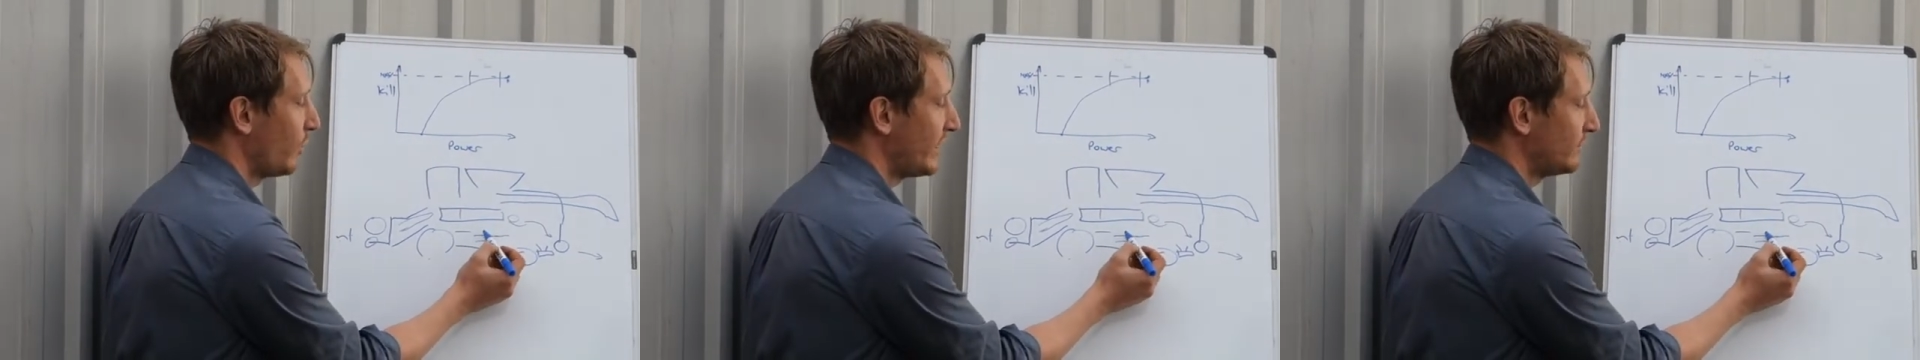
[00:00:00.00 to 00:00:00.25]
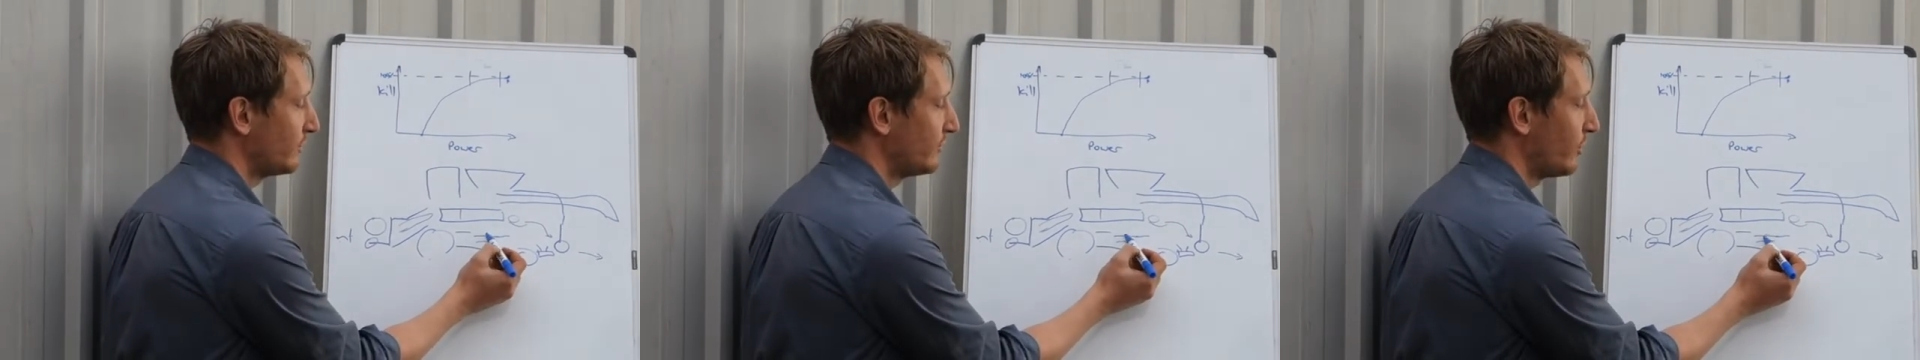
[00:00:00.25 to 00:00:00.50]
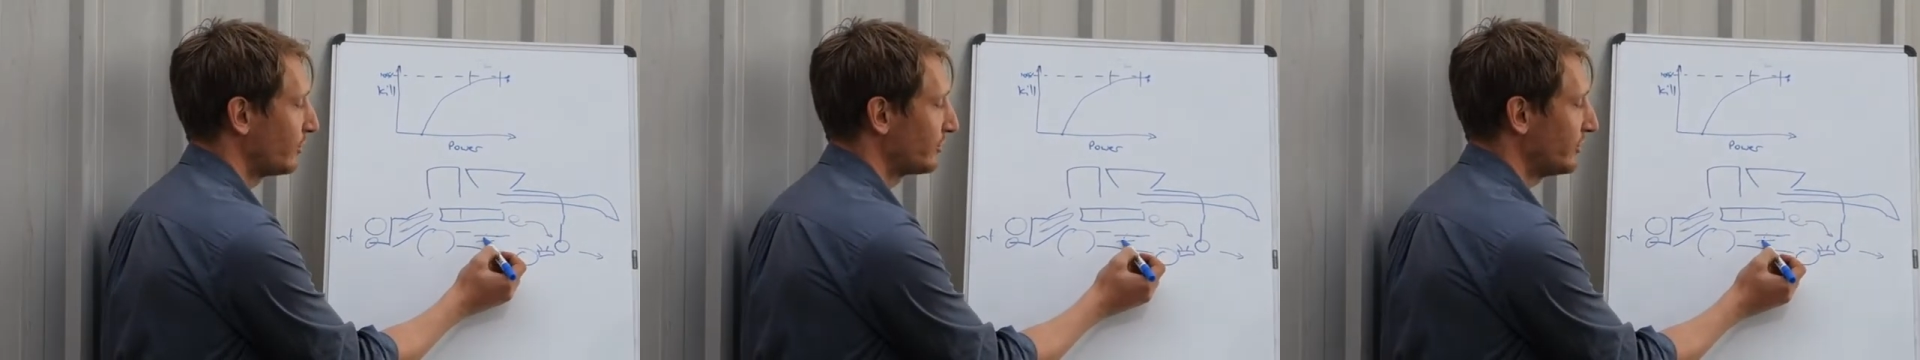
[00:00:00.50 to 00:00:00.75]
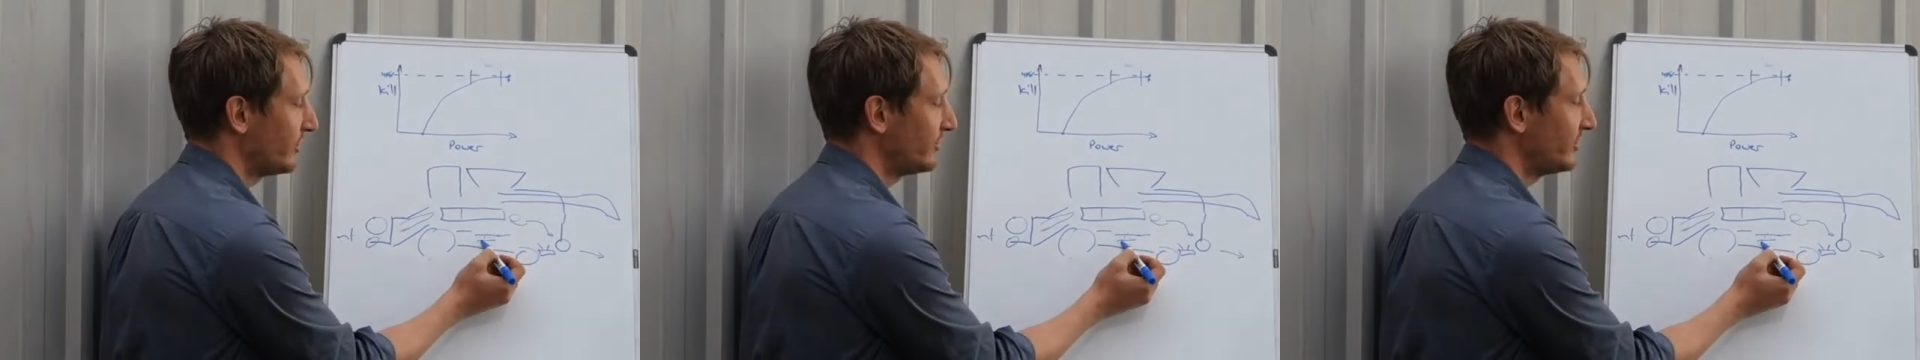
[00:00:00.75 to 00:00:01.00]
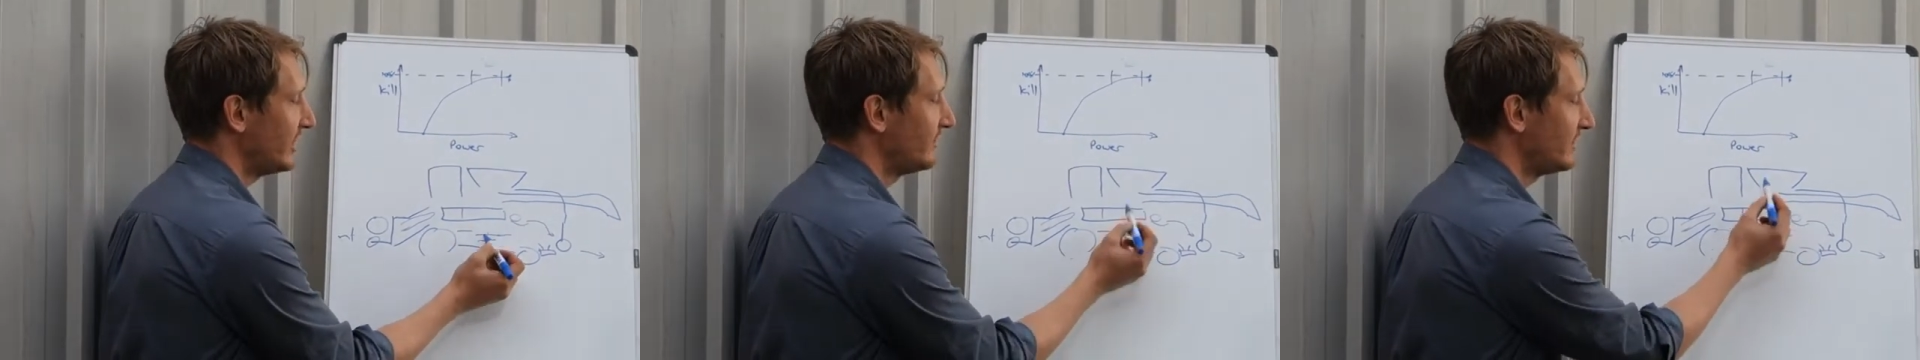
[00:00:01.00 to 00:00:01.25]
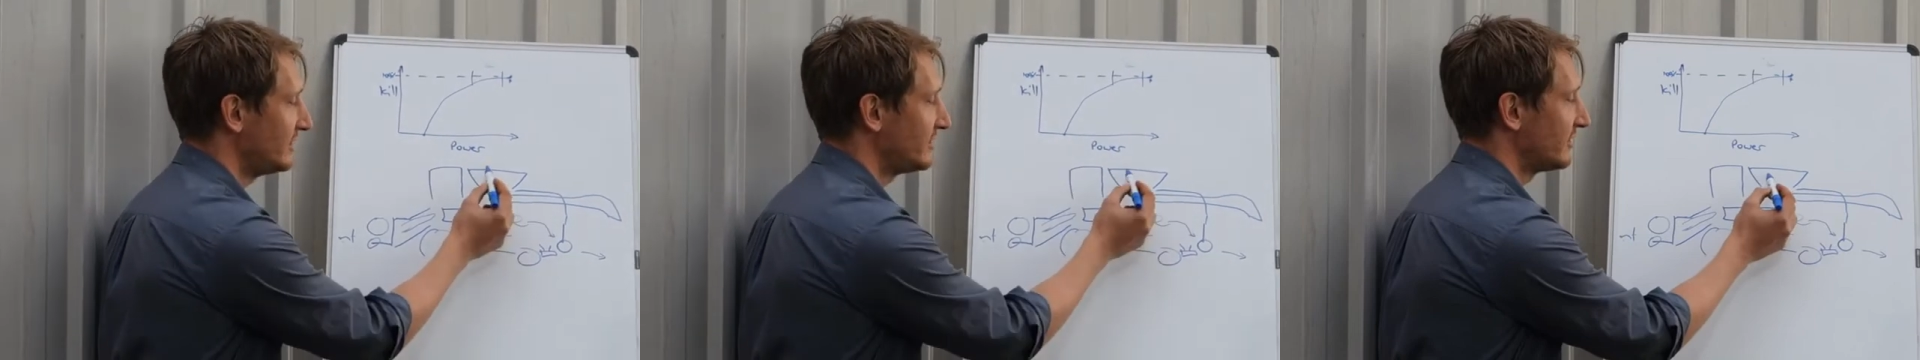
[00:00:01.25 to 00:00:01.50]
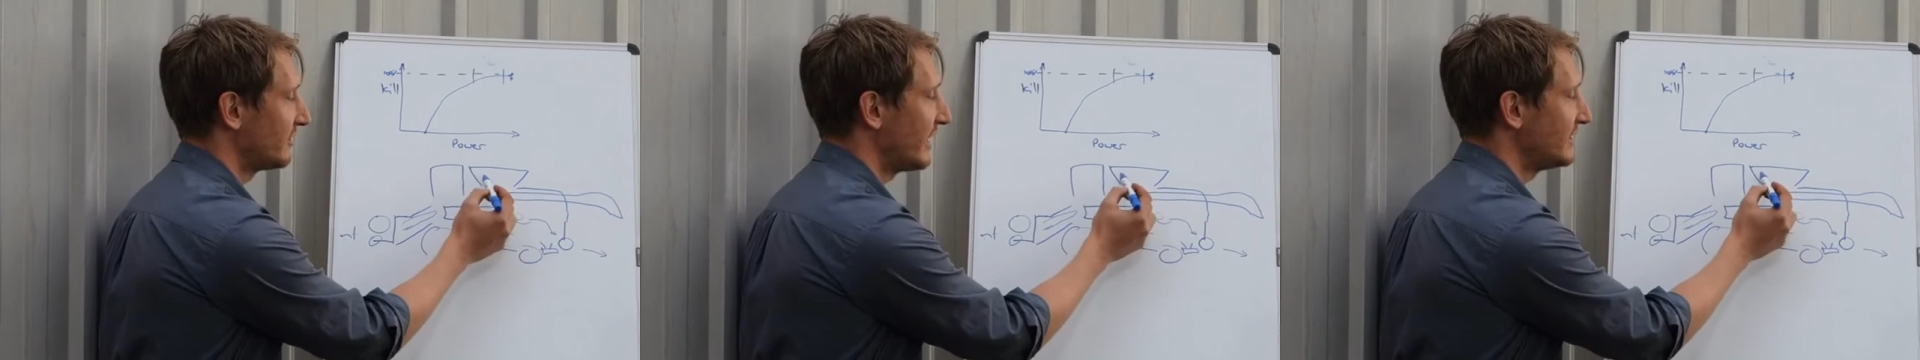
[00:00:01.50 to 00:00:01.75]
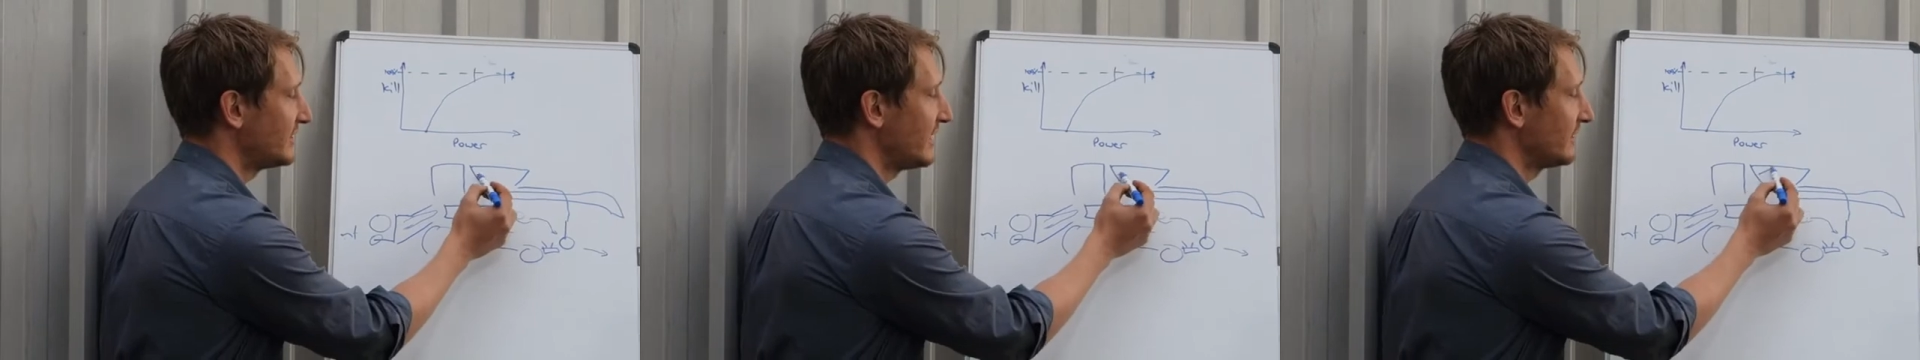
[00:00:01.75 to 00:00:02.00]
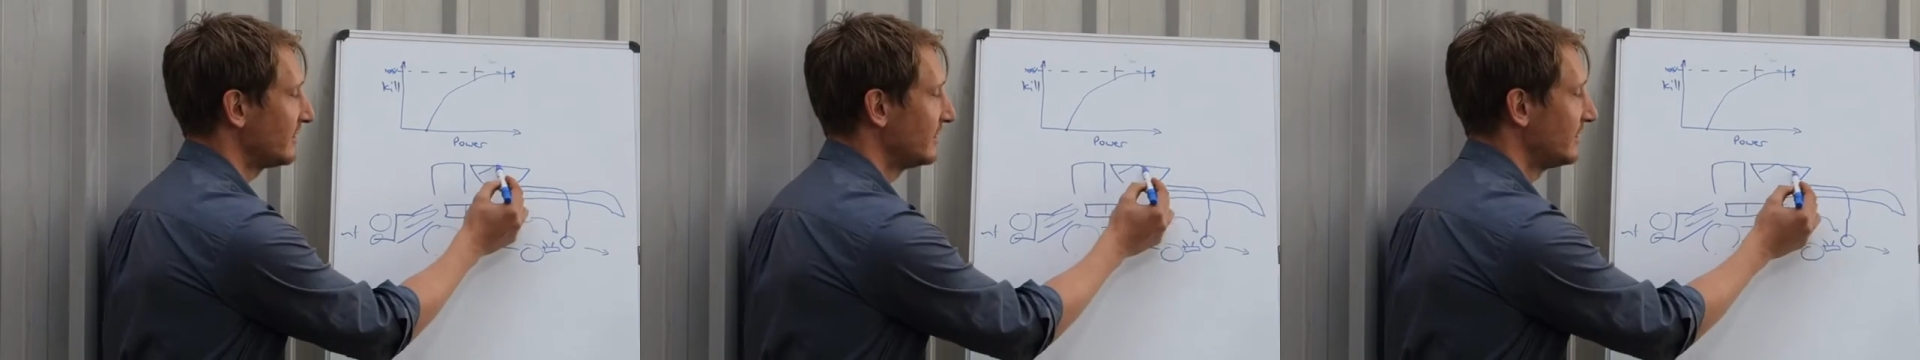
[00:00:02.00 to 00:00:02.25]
wheat will fall through the sieve and into the grain tank.